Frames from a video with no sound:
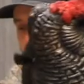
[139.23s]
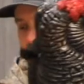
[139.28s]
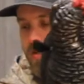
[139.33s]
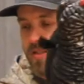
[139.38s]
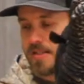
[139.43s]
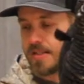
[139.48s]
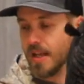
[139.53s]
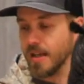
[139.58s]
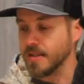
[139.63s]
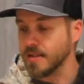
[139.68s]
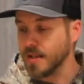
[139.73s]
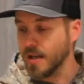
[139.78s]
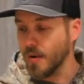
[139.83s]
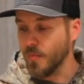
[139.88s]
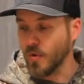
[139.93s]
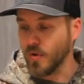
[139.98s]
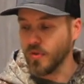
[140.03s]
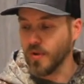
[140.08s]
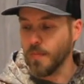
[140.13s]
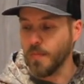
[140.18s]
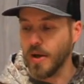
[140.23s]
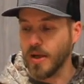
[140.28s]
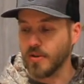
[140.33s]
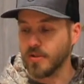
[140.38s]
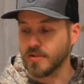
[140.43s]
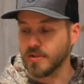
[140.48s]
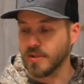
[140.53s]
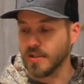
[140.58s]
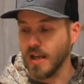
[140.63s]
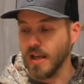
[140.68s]
This does come with a
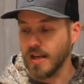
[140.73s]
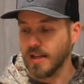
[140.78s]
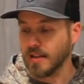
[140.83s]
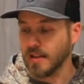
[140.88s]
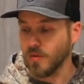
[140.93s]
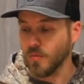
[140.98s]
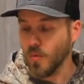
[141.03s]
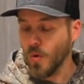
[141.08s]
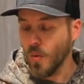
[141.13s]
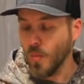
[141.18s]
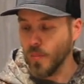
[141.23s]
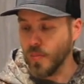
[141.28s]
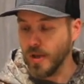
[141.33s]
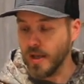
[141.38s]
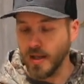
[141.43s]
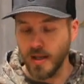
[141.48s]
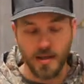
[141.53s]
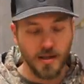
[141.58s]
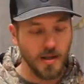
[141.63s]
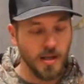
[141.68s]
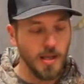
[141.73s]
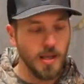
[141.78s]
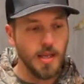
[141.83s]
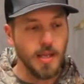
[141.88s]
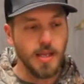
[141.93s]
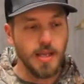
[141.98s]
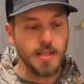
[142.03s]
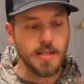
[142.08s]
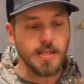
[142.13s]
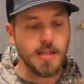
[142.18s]
metal stake that won't bend.
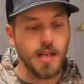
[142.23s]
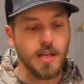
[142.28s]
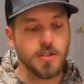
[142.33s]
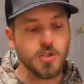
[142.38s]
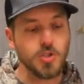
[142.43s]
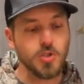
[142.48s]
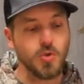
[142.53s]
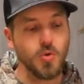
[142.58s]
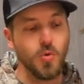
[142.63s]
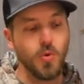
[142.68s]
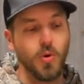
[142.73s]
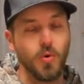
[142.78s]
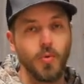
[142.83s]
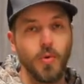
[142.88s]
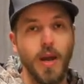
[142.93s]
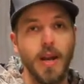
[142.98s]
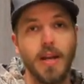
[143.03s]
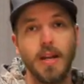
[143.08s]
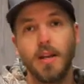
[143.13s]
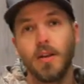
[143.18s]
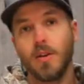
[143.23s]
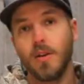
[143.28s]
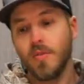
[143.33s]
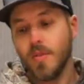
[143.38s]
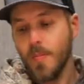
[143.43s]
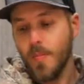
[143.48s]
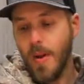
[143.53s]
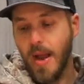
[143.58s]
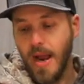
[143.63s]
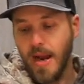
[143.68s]
It does store right here
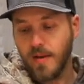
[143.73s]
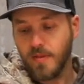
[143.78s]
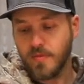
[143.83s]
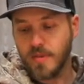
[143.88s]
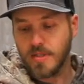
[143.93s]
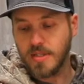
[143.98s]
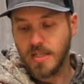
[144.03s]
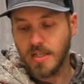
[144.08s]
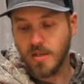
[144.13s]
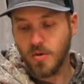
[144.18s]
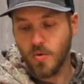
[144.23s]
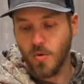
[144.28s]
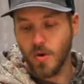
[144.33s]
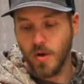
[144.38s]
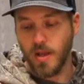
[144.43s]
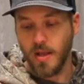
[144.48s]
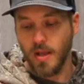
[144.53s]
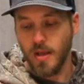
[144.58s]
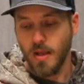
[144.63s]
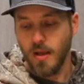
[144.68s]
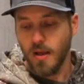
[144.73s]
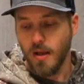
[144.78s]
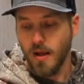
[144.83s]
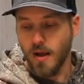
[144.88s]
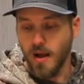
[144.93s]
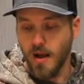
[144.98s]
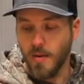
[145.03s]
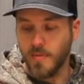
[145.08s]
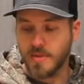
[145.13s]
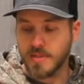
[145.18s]
in the back of the decoy.
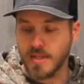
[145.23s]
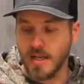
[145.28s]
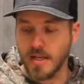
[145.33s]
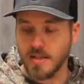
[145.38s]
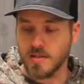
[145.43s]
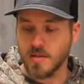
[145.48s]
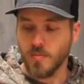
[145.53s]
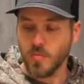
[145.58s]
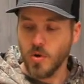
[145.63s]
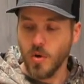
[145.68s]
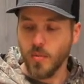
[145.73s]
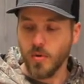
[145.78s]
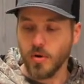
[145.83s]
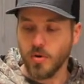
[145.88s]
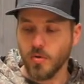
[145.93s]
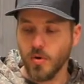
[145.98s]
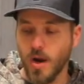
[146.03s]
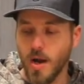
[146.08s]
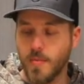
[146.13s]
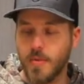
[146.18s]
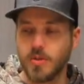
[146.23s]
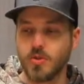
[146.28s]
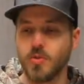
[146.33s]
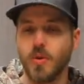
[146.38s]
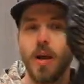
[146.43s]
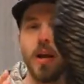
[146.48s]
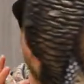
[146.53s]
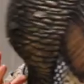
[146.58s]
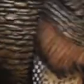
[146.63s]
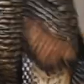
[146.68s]
It's got some rubber grommets
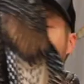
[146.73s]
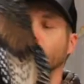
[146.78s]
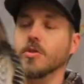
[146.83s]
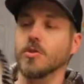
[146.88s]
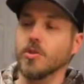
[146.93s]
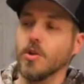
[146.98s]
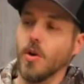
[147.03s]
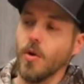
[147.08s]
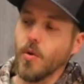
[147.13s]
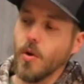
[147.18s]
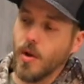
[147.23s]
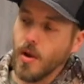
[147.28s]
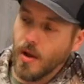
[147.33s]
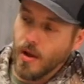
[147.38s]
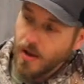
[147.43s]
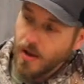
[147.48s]
right here, so